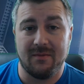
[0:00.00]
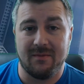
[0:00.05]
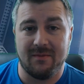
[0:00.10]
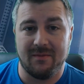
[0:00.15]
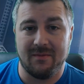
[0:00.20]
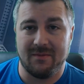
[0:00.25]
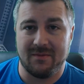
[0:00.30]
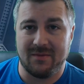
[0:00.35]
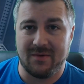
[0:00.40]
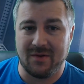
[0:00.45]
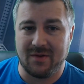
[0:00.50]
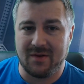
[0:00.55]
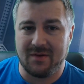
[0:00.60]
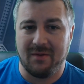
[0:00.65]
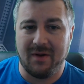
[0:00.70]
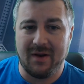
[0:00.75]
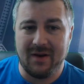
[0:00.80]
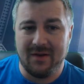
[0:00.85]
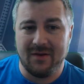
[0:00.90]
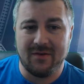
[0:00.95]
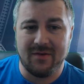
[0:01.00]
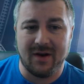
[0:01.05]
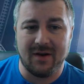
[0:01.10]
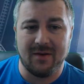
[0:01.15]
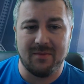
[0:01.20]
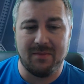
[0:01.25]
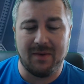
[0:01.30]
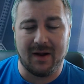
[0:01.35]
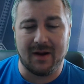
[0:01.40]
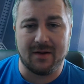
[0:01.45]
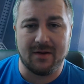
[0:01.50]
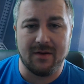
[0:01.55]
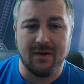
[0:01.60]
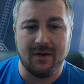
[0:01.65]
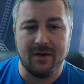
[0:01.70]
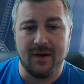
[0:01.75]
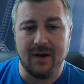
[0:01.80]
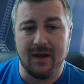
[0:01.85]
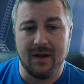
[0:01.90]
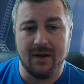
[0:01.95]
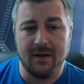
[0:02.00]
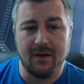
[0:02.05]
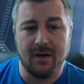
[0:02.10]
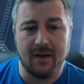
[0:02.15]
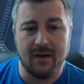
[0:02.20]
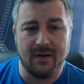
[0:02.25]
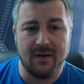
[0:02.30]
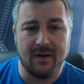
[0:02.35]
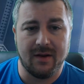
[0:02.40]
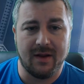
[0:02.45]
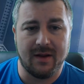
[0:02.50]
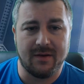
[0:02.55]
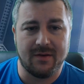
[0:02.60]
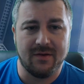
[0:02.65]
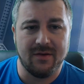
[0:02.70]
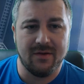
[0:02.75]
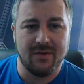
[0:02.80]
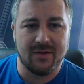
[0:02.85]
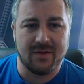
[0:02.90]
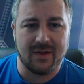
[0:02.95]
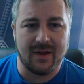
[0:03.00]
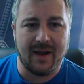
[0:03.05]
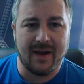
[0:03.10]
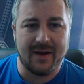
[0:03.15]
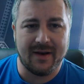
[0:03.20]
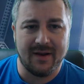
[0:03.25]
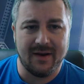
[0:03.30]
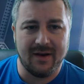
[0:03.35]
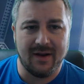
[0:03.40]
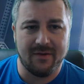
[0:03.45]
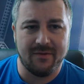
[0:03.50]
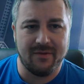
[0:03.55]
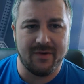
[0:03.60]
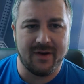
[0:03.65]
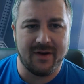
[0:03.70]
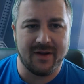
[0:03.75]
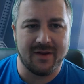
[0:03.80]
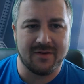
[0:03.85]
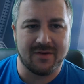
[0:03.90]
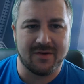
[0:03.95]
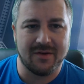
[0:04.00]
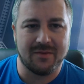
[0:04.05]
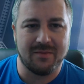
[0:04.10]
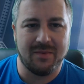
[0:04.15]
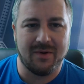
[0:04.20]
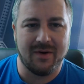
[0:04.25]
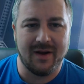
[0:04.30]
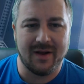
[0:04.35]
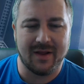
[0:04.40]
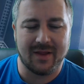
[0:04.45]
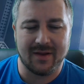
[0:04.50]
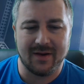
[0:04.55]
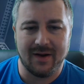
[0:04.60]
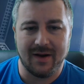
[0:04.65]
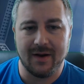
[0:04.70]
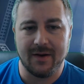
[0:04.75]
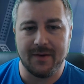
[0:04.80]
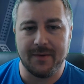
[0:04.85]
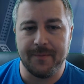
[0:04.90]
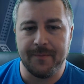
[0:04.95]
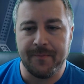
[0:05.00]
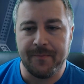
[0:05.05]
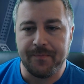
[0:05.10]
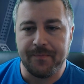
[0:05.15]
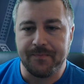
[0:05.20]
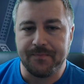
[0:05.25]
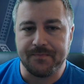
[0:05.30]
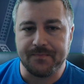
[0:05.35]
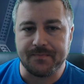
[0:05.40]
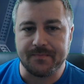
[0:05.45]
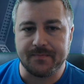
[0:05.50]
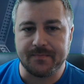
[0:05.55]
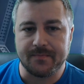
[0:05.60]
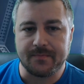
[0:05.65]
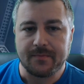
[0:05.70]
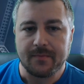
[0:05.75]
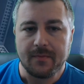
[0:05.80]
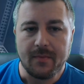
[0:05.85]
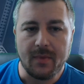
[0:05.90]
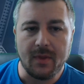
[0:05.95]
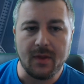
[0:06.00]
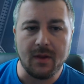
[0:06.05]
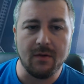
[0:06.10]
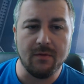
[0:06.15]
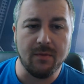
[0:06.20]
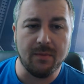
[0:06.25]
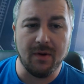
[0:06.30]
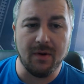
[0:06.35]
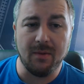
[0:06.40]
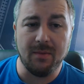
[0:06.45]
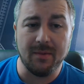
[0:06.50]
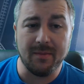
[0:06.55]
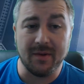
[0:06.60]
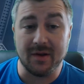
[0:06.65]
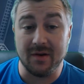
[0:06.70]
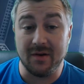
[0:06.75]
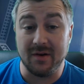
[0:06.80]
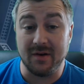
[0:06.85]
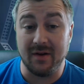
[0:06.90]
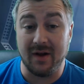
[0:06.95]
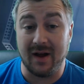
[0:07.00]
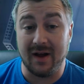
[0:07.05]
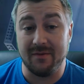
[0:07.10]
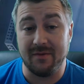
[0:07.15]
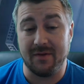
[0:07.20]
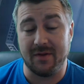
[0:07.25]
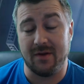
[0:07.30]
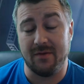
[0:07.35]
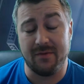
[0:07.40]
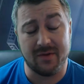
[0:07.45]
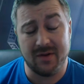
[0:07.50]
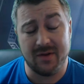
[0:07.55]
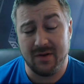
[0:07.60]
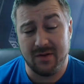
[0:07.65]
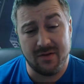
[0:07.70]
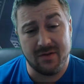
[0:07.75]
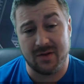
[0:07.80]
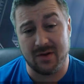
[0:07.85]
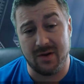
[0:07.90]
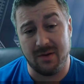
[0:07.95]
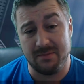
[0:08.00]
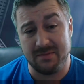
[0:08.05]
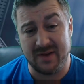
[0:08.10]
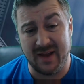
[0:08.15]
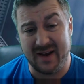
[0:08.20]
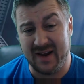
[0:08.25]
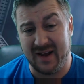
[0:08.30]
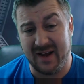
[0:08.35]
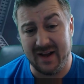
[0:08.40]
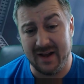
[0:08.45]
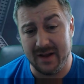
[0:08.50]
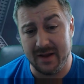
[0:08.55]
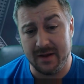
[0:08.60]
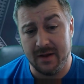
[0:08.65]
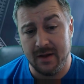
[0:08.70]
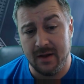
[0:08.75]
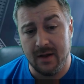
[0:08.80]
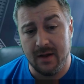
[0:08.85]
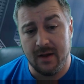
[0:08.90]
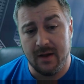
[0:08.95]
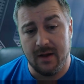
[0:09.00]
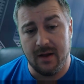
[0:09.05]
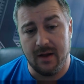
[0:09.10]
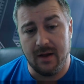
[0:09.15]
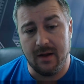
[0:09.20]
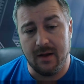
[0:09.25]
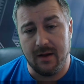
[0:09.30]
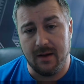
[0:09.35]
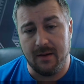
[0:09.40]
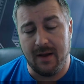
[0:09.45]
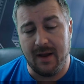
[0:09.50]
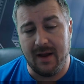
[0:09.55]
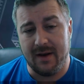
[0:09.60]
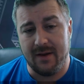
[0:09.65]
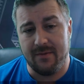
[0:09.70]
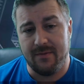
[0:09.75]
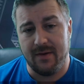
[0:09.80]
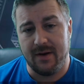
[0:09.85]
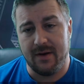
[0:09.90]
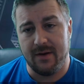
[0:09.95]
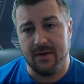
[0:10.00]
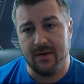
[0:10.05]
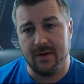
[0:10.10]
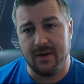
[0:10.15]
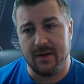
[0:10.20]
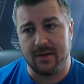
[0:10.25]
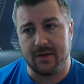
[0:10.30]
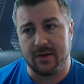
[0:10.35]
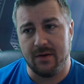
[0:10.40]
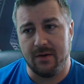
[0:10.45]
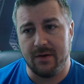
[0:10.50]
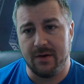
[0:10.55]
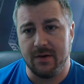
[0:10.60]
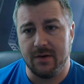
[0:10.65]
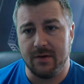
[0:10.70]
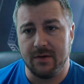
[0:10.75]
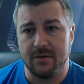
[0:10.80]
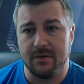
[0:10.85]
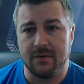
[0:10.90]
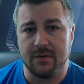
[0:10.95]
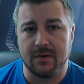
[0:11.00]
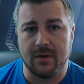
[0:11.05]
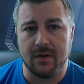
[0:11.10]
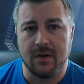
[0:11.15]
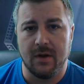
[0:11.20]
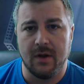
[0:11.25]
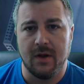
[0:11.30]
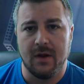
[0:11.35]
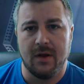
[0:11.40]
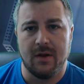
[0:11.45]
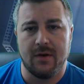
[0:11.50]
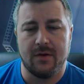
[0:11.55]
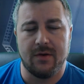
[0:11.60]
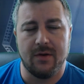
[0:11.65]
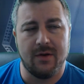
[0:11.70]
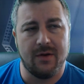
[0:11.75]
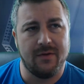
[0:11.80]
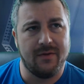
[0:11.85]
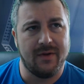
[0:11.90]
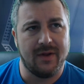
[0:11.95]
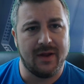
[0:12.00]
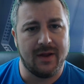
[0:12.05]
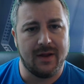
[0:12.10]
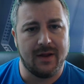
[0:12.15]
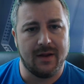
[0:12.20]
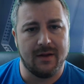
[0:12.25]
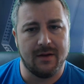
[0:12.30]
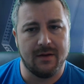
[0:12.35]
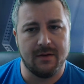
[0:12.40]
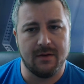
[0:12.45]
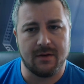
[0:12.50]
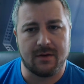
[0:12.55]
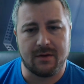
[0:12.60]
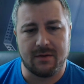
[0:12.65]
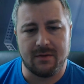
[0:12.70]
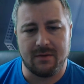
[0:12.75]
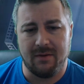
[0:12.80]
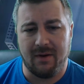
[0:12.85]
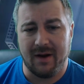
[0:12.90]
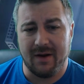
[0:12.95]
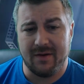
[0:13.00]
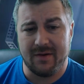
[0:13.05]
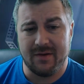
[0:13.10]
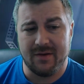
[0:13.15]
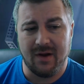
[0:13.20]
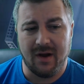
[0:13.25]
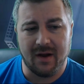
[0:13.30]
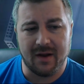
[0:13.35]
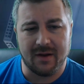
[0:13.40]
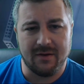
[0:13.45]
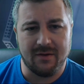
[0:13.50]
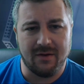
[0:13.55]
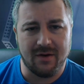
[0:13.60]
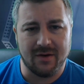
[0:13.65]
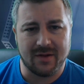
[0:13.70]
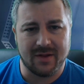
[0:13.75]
just when you're trying to bank on that, and it does add in that really good play style, the problem you're going to have is obviously it doesn't stop Deadeye. Anything that is going to do the acquiring target locks in